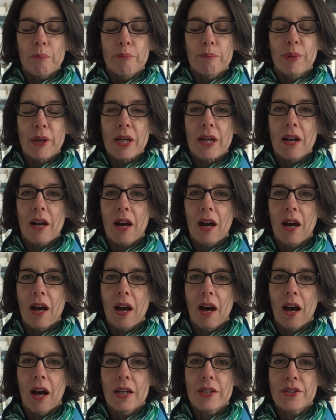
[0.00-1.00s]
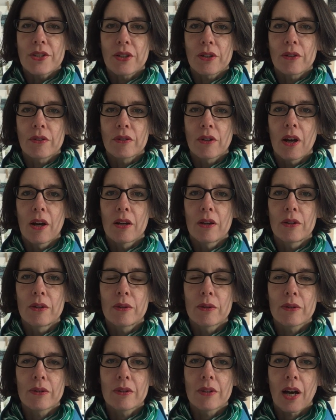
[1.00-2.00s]
But I do know
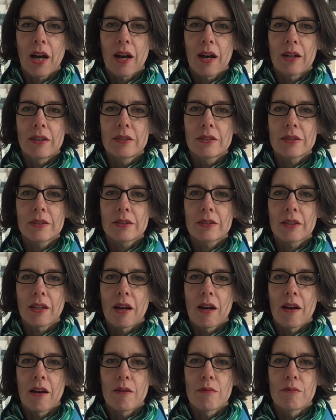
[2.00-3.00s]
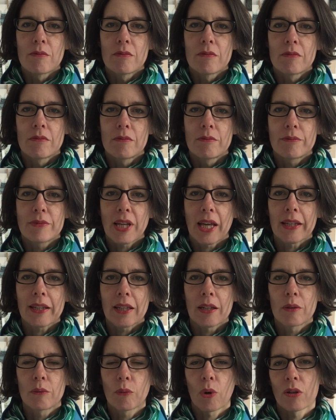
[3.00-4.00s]
that
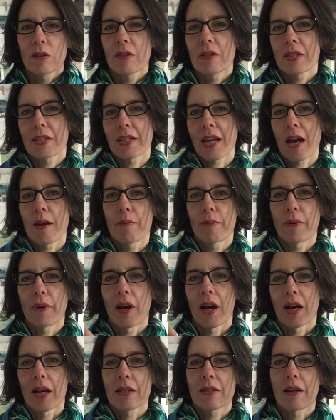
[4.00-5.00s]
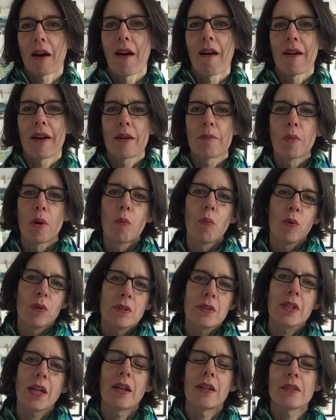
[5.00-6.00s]
taking one step at a time and one
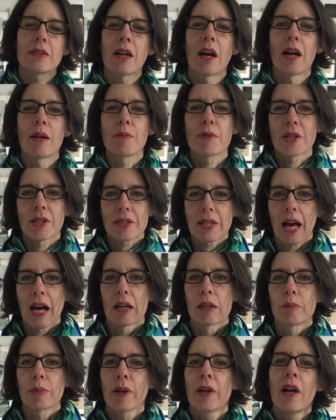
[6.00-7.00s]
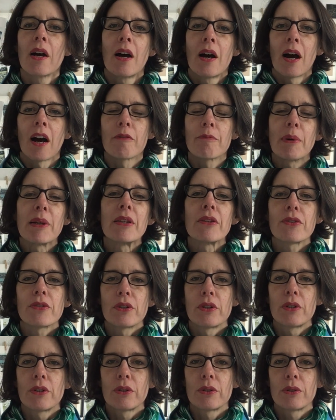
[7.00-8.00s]
day at a time does help. I've been
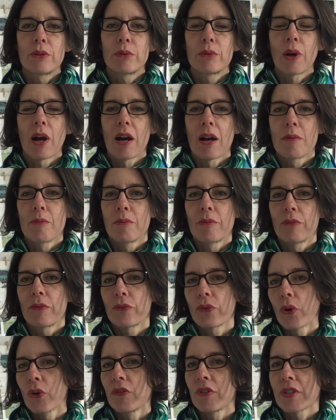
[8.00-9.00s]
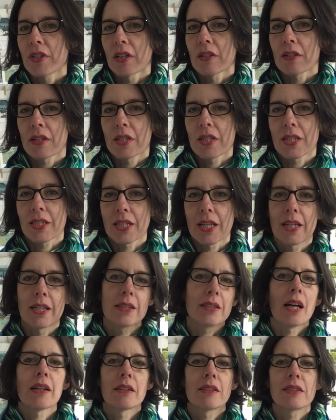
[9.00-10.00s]
through 4
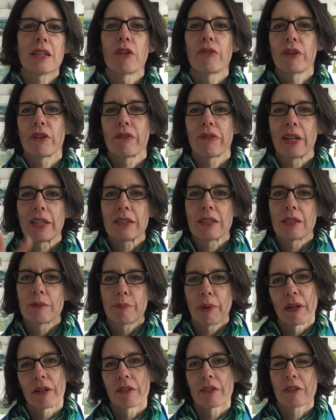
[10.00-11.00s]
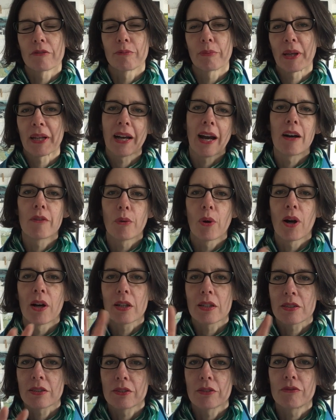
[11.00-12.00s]
redundancies and a self-inflicted period of being out of work
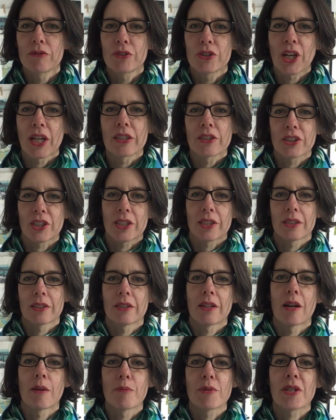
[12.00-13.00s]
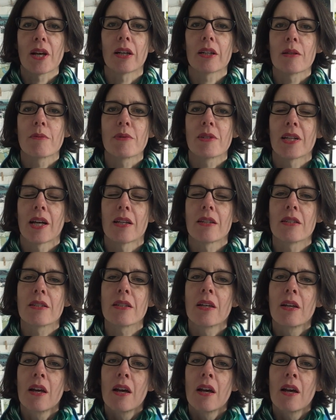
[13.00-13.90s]
because of changing circumstance.